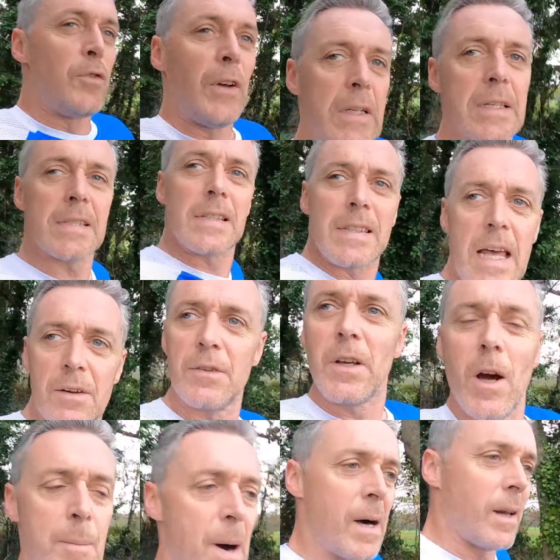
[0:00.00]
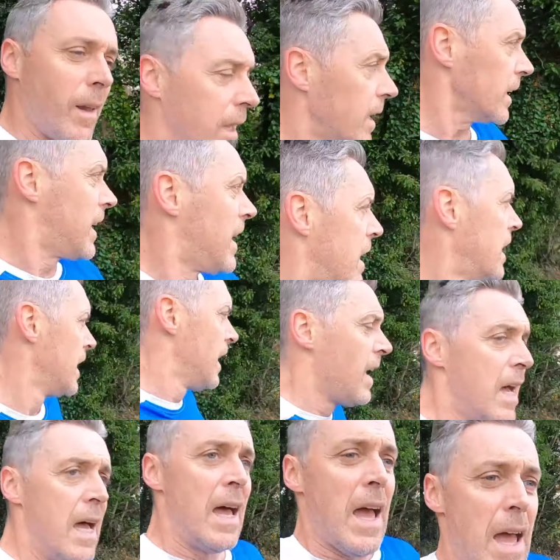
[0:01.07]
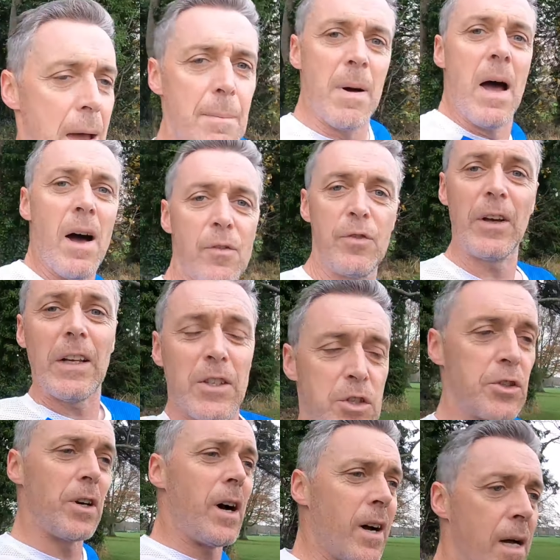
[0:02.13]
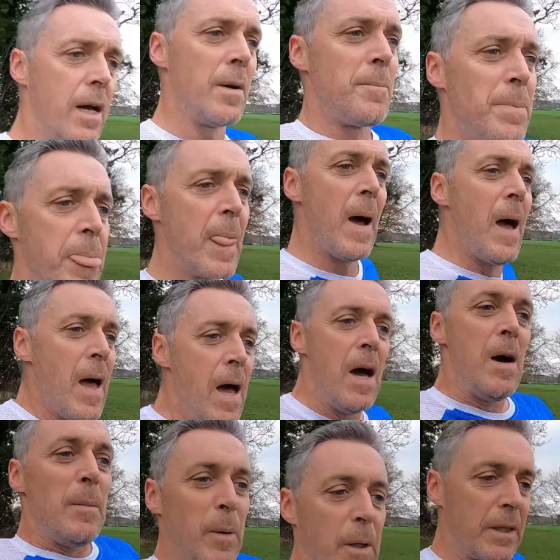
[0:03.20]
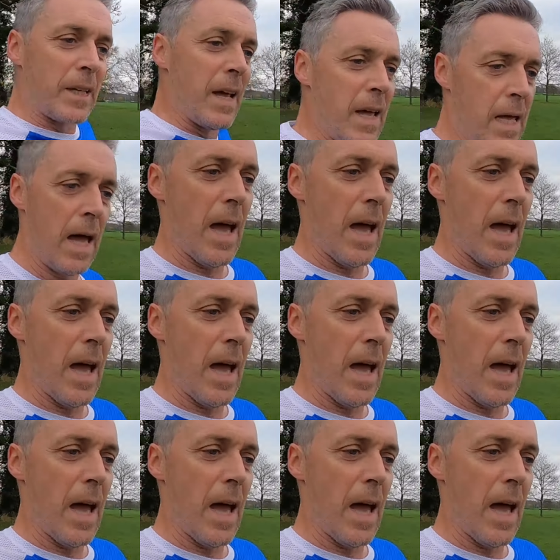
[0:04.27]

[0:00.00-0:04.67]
fitness has definitely come on a lot. I'm feeling strong, but